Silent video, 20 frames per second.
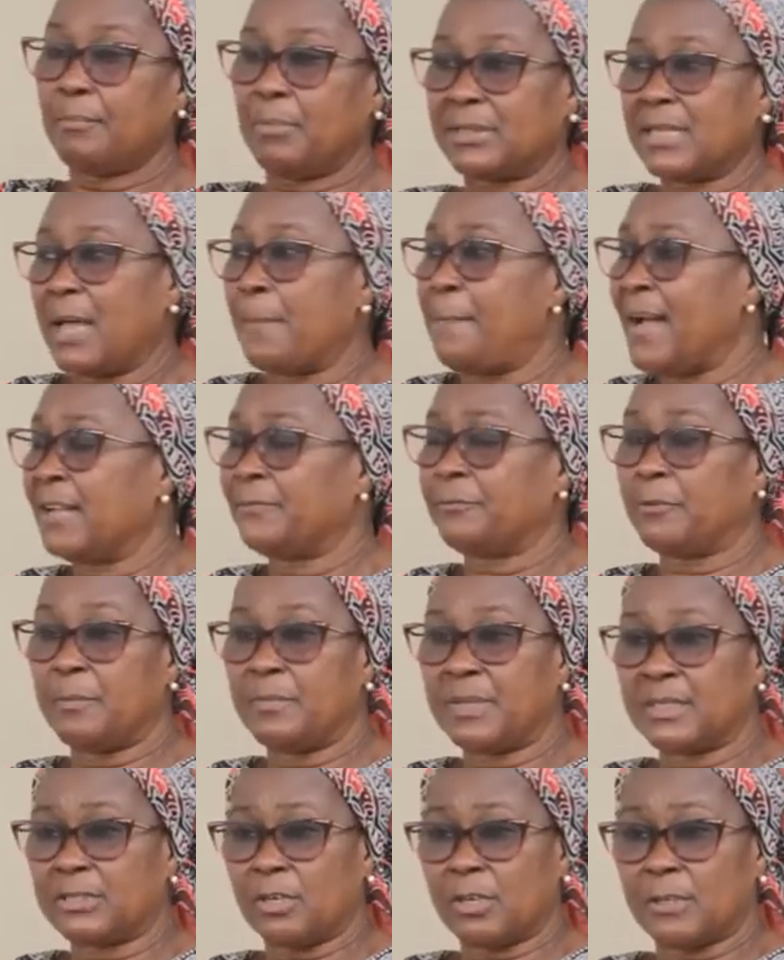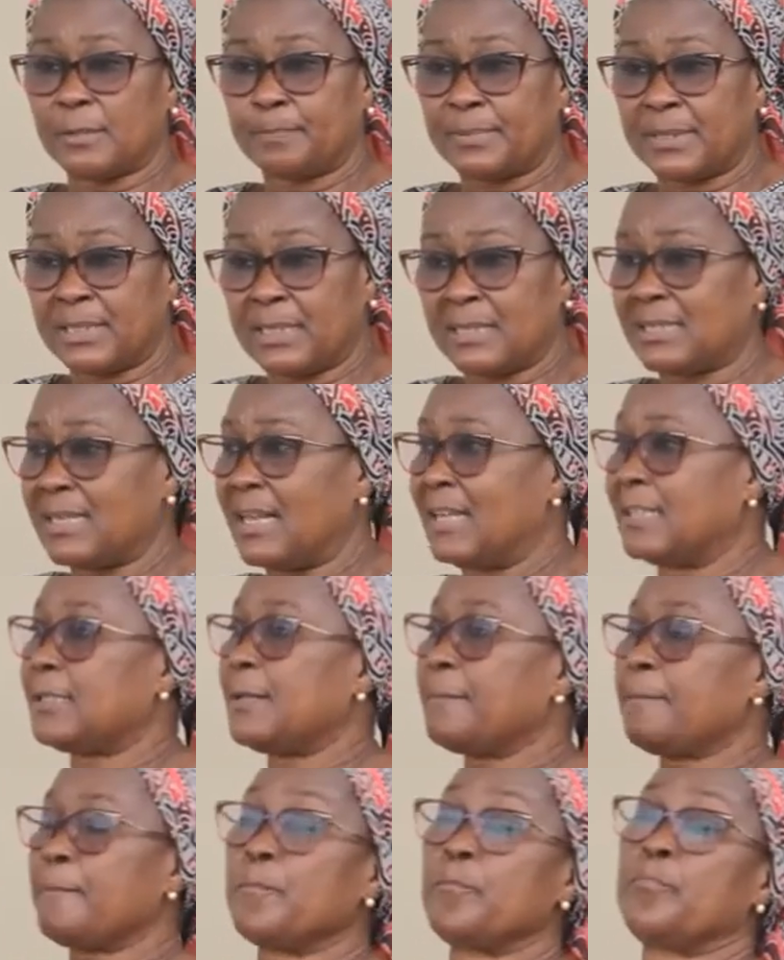But apart from the
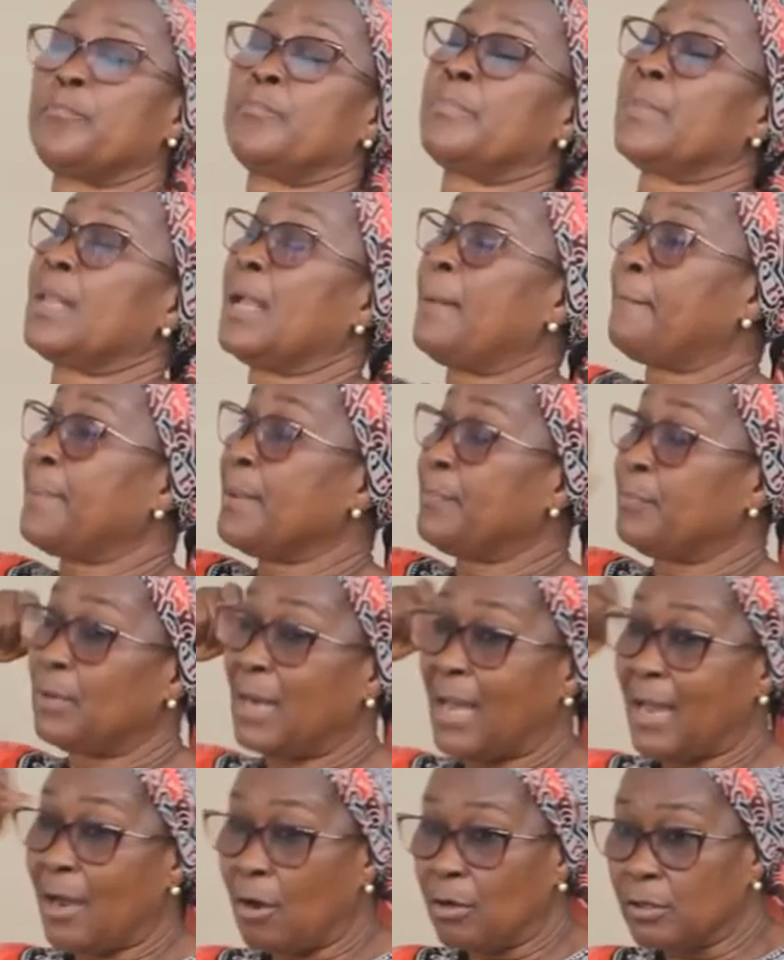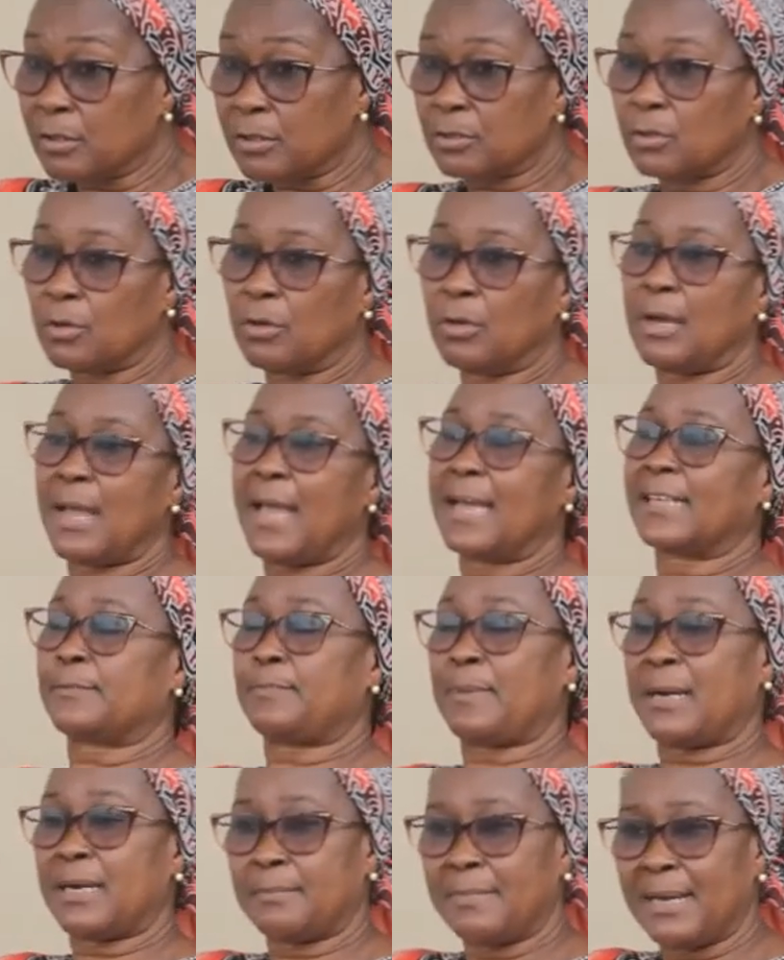subsistence, people are also
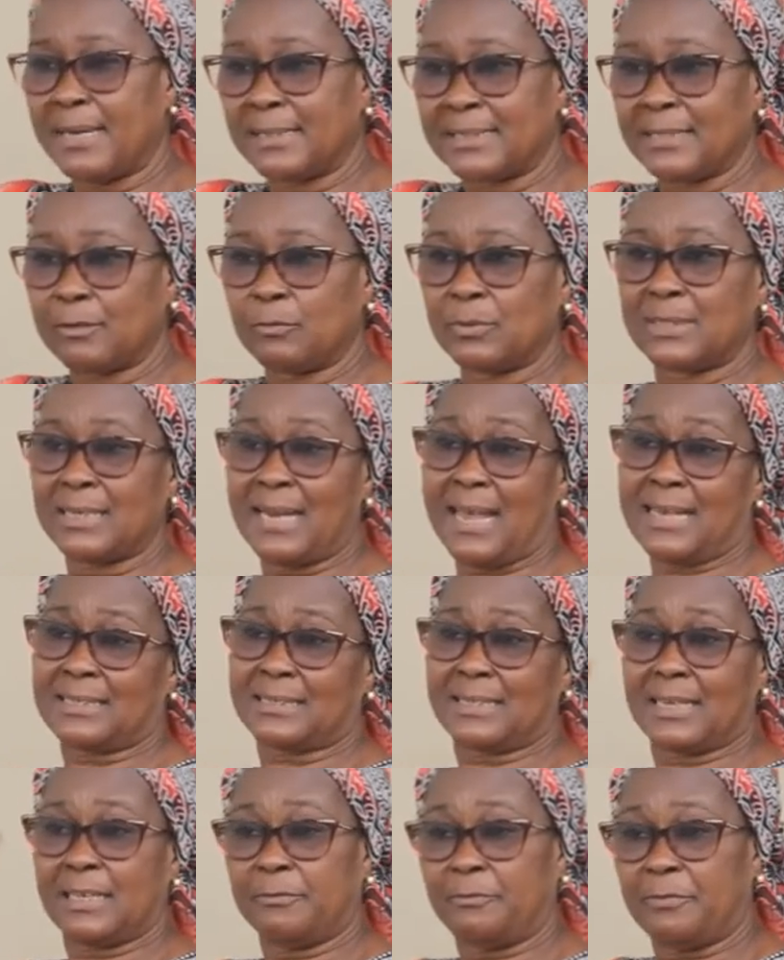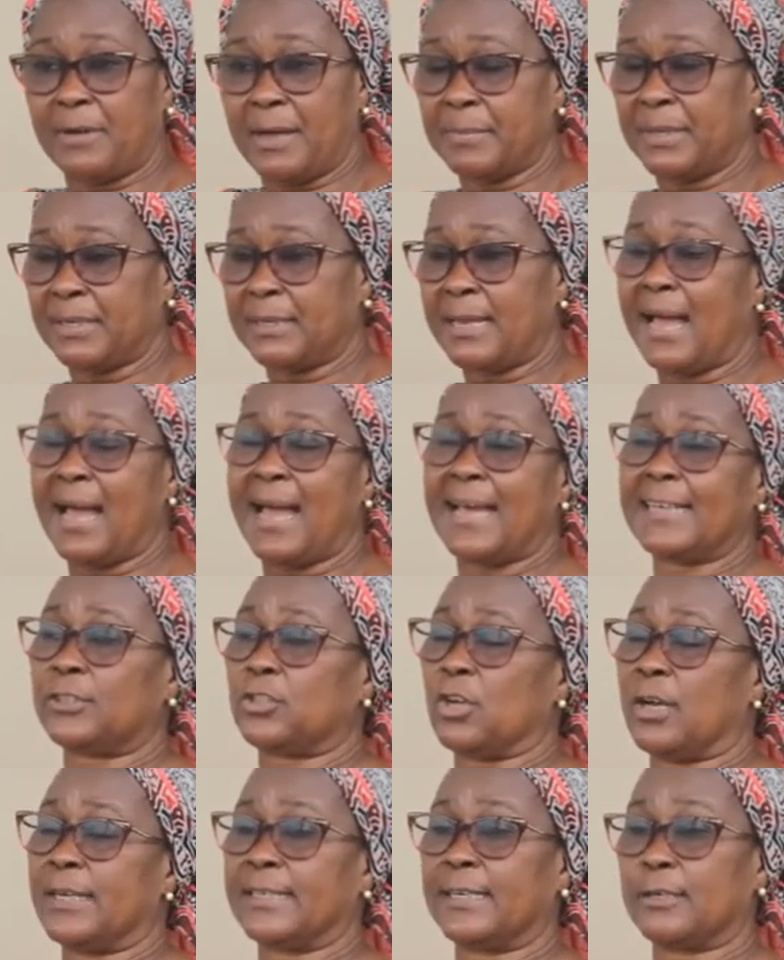experimenting with large-scale farming. I
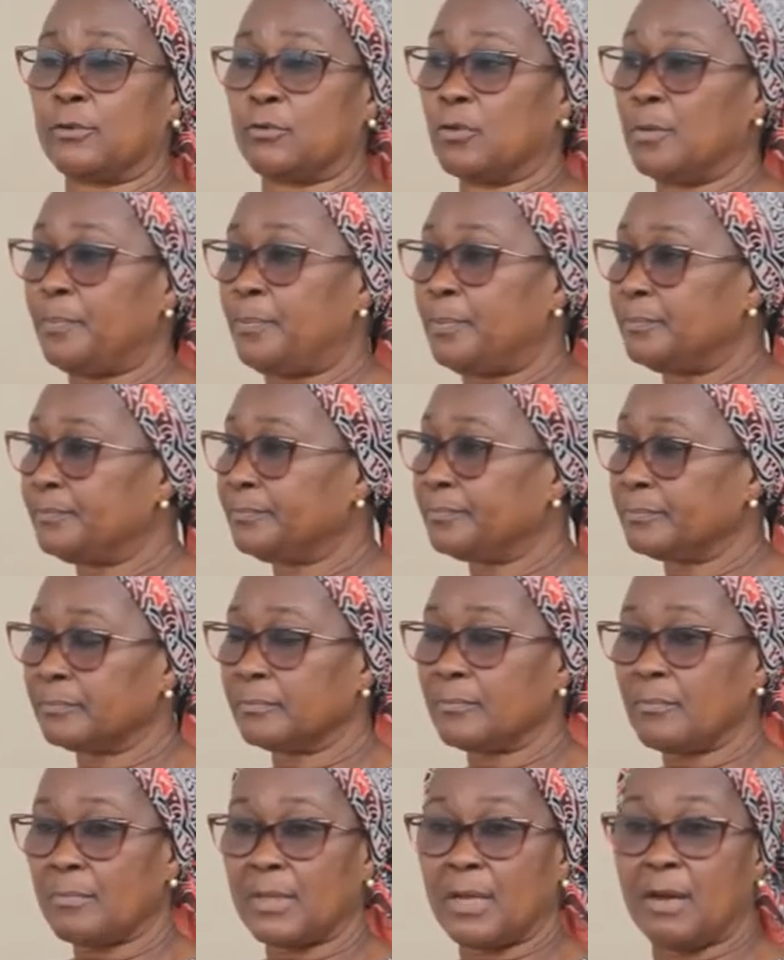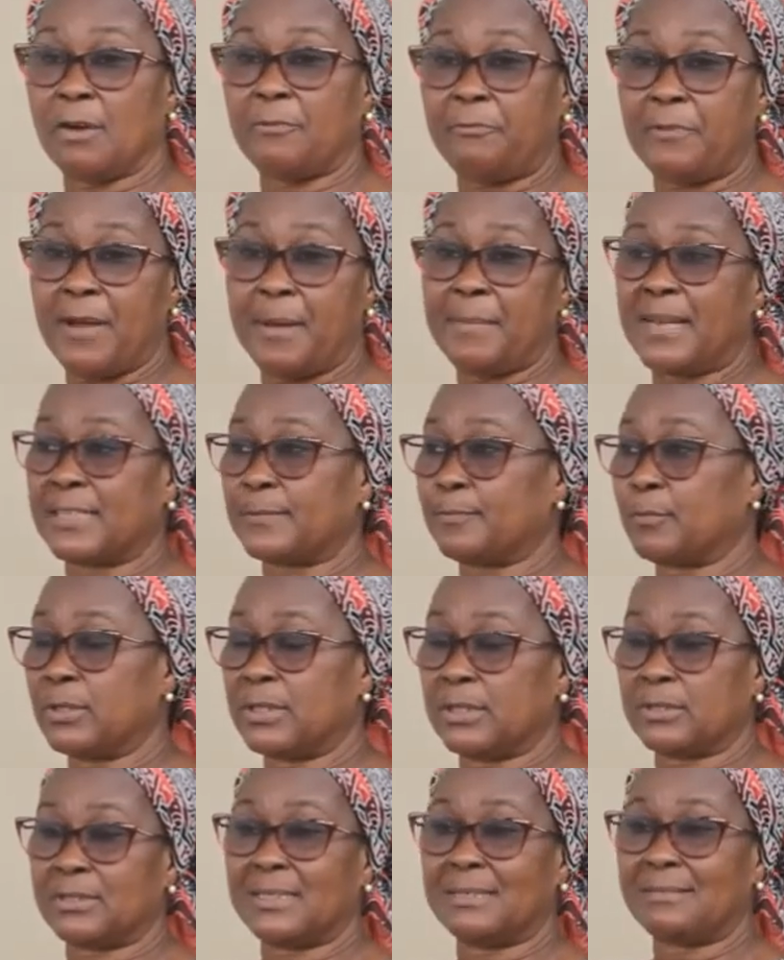joined a group of farmers
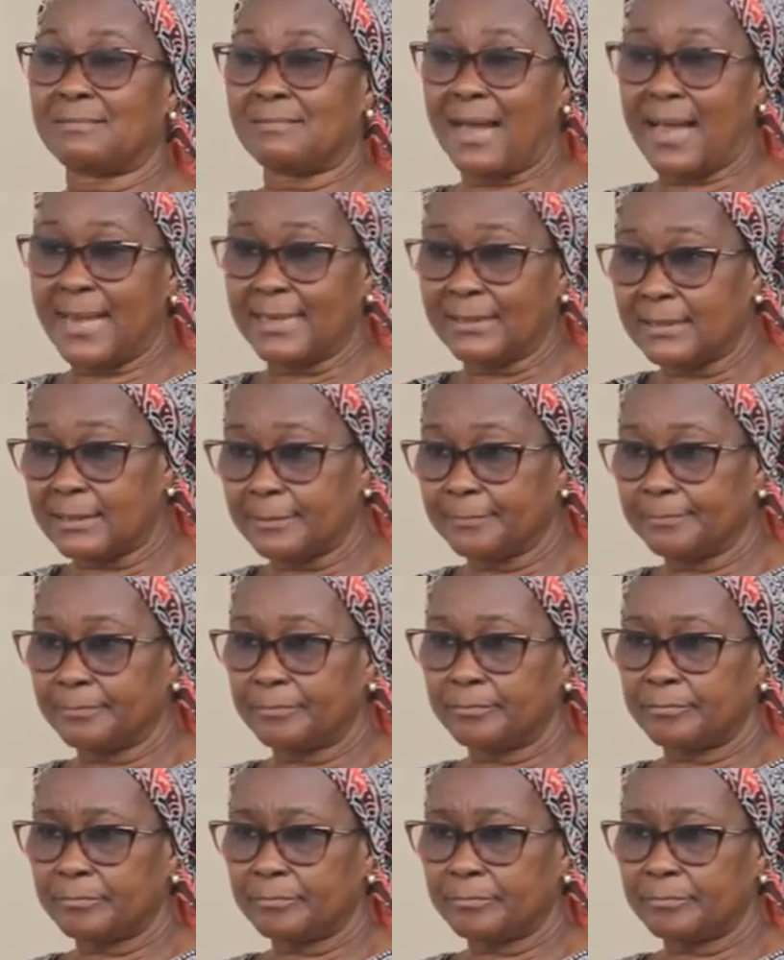producing rice.